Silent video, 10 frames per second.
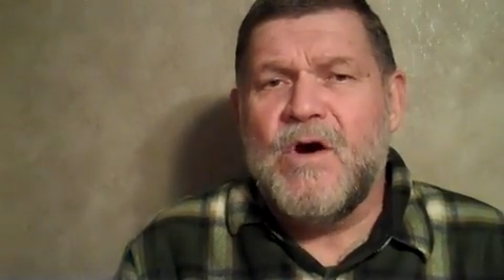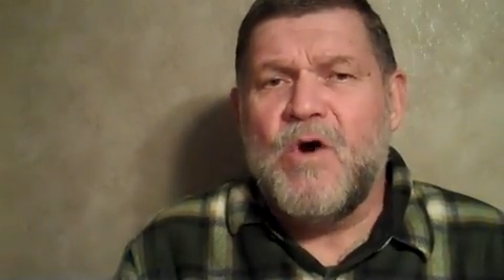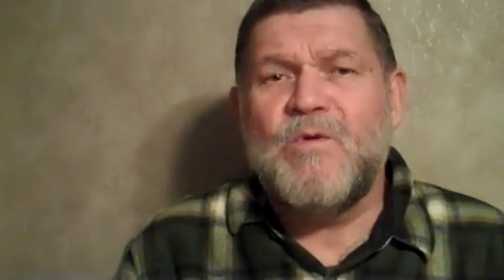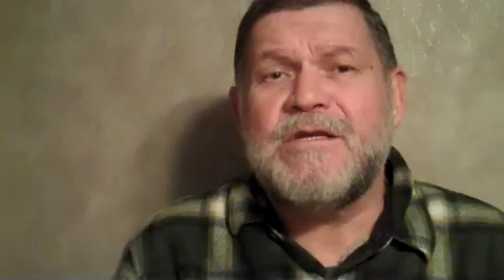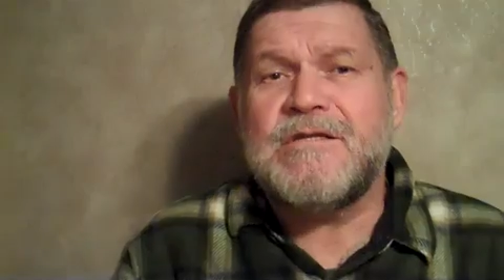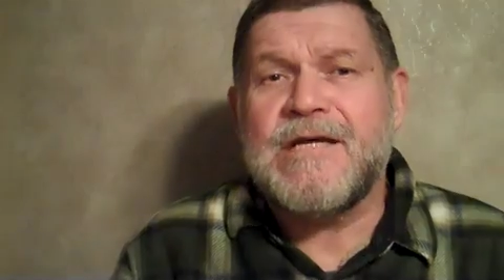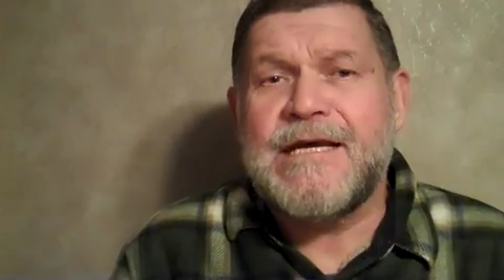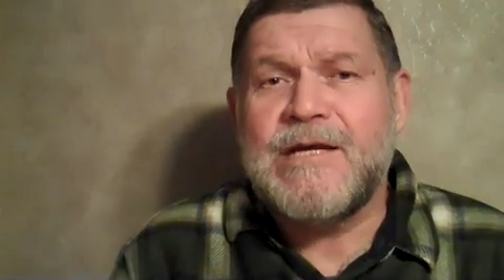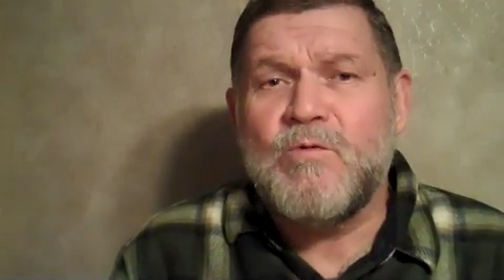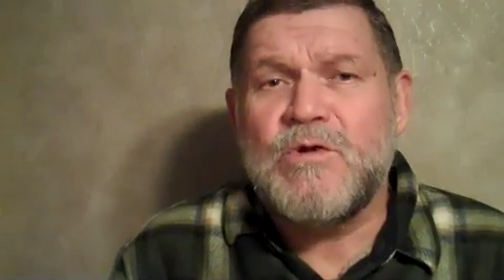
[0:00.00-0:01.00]
Are we
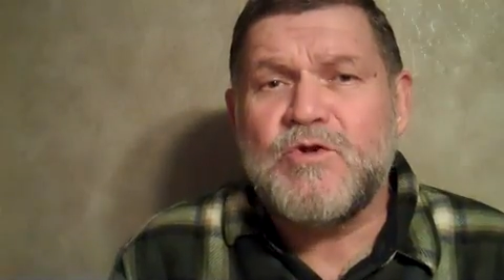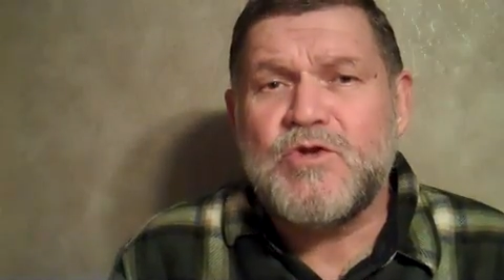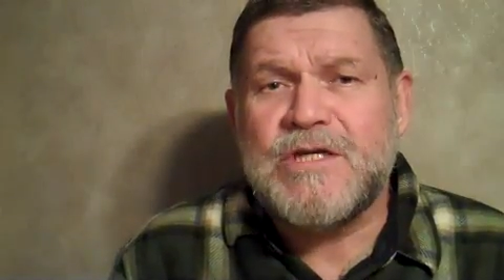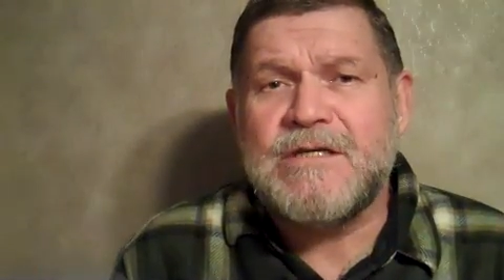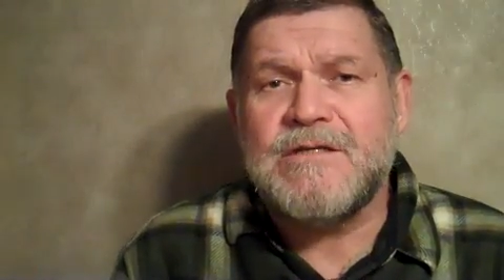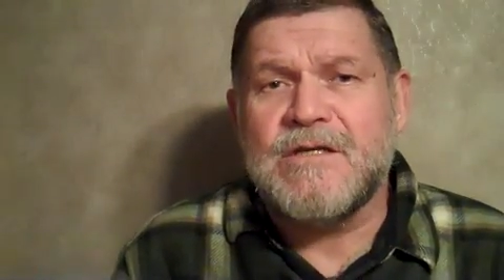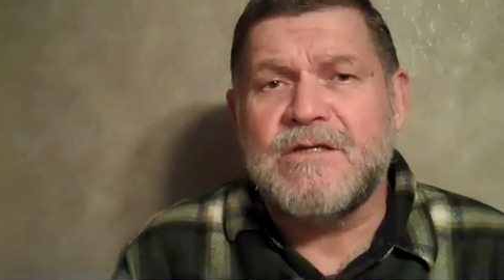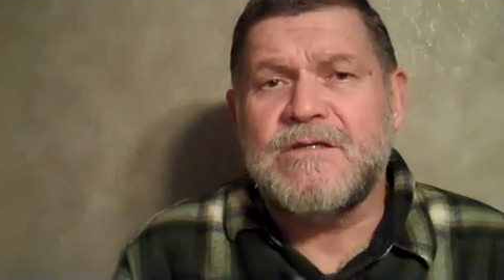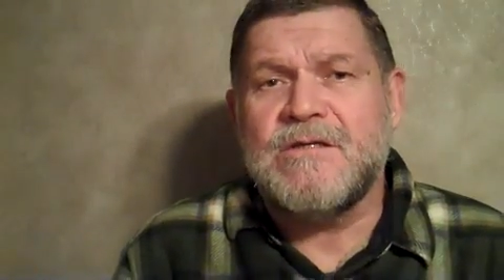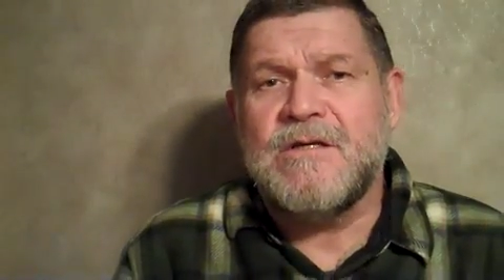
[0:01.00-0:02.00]
staying with
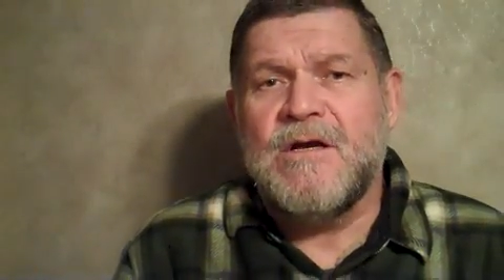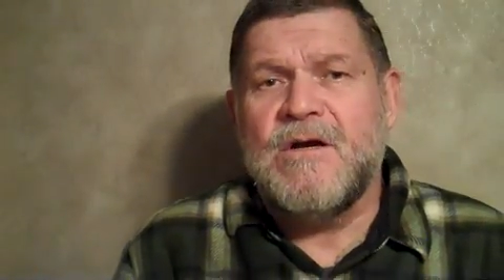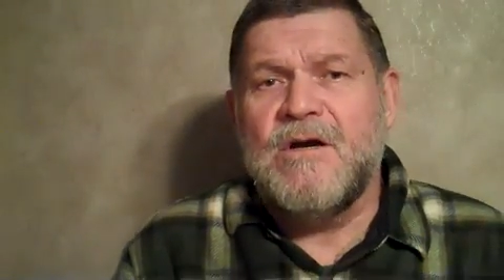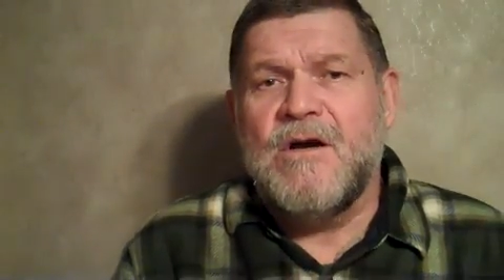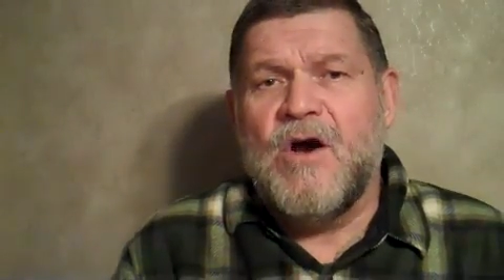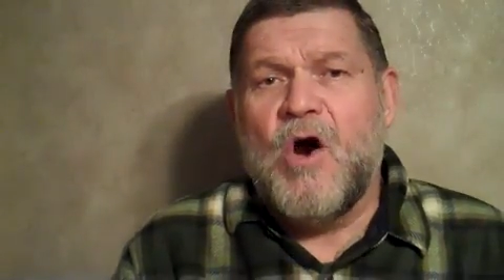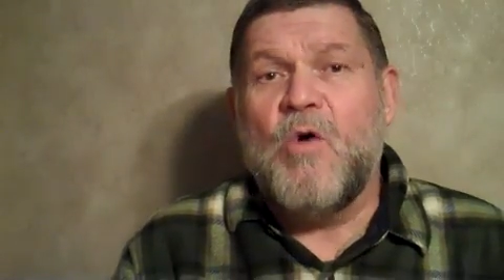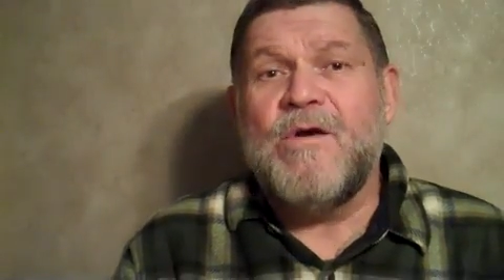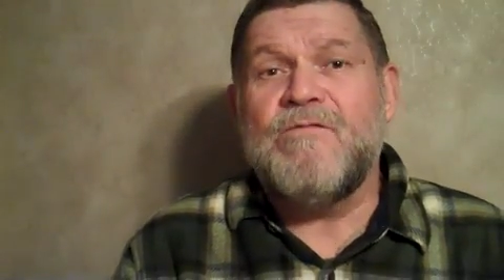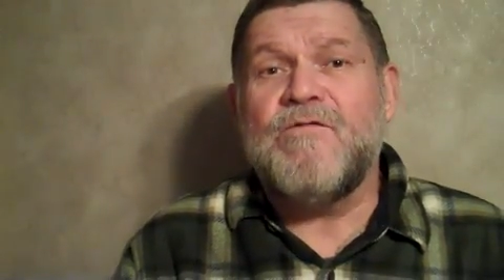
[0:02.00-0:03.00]
Jesus?
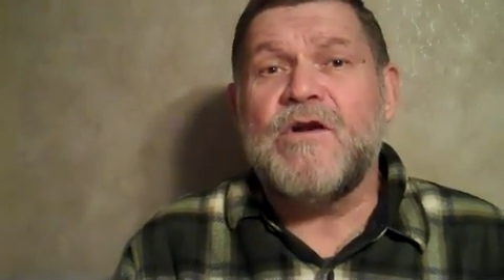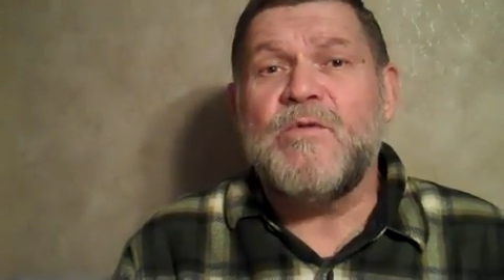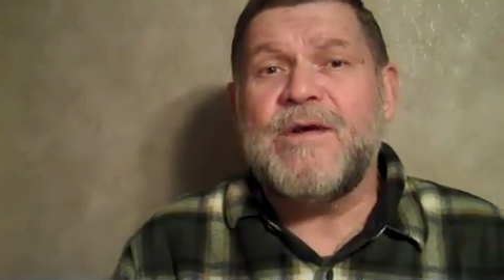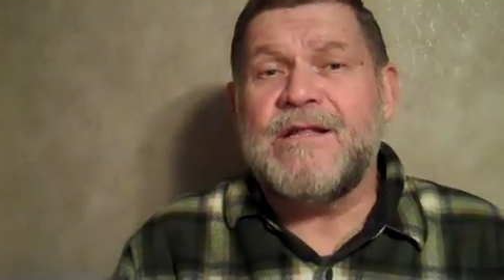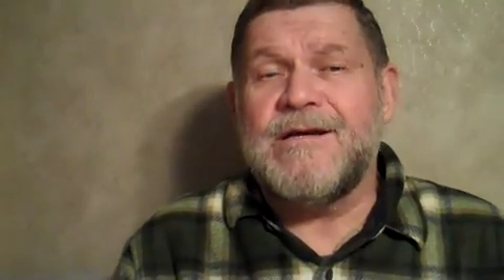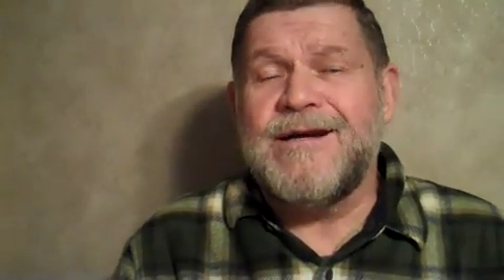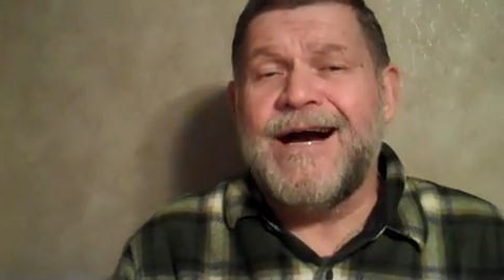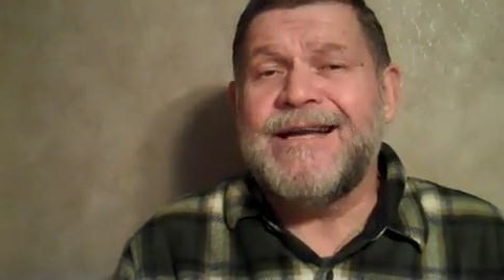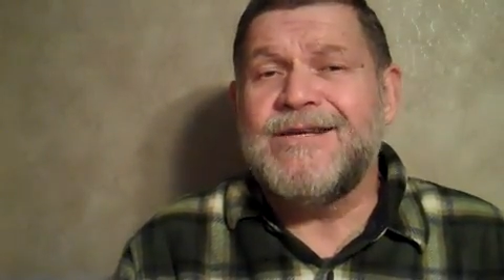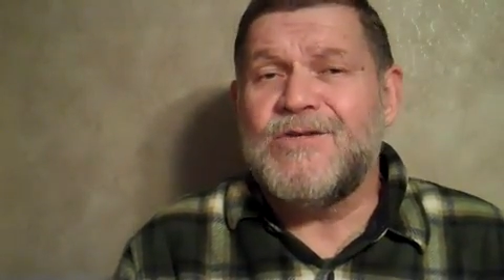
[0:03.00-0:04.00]
Are we following the
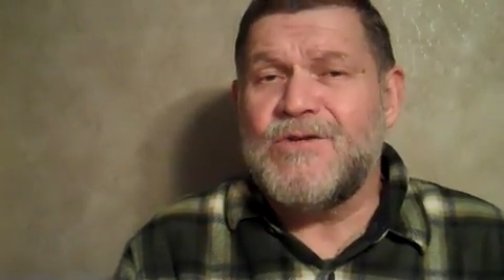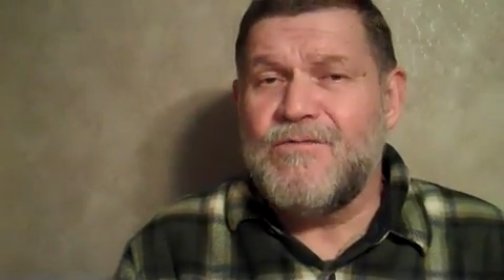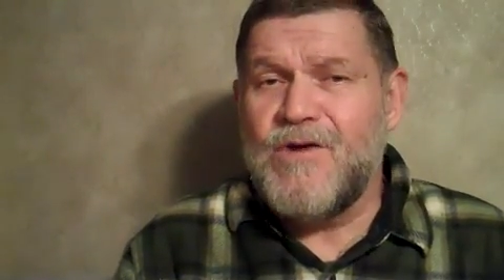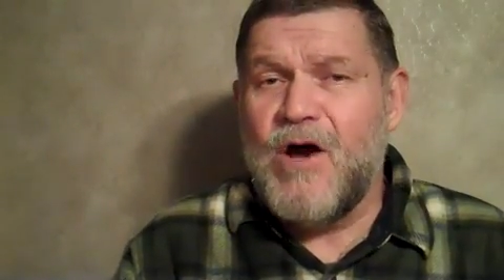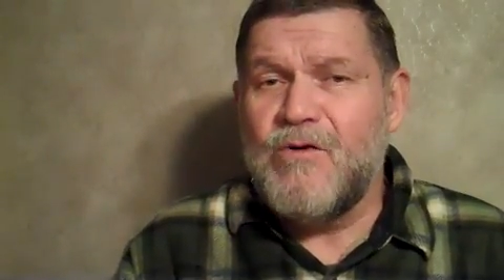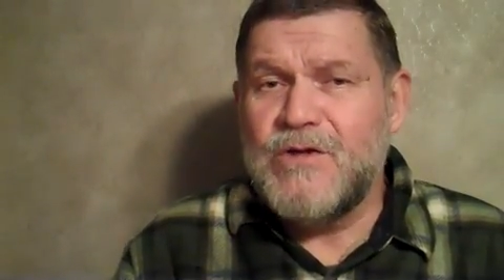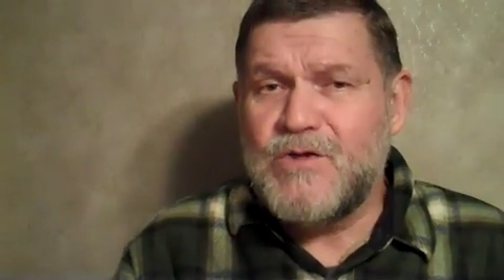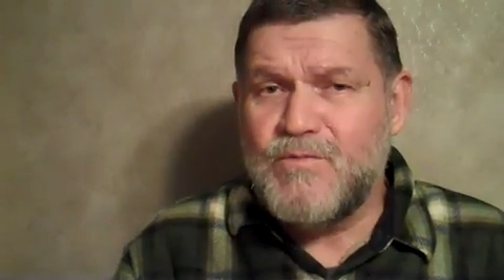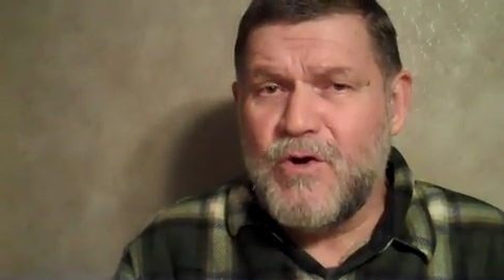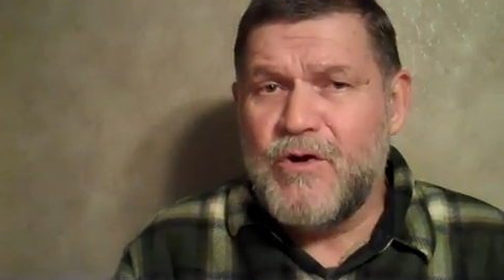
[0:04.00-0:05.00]
guidance of the Holy
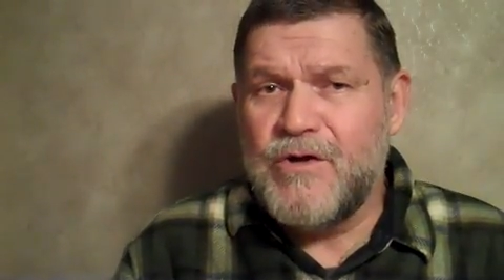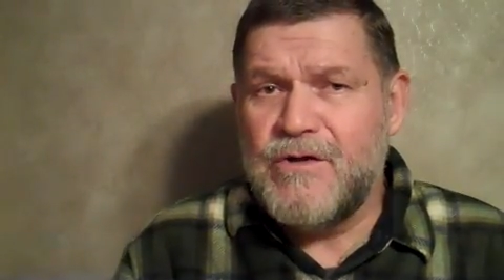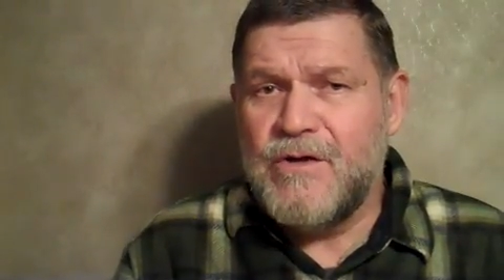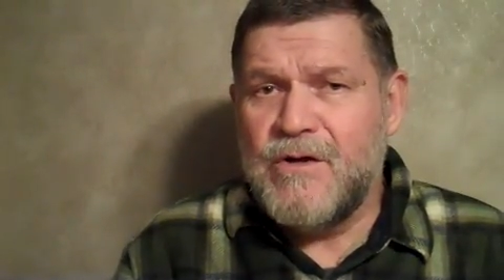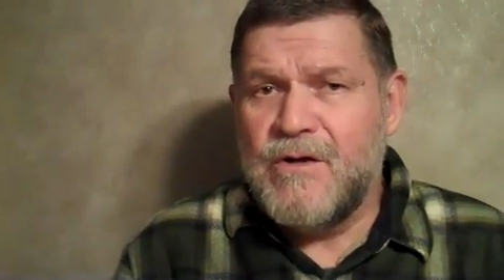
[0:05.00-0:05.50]
Spirit?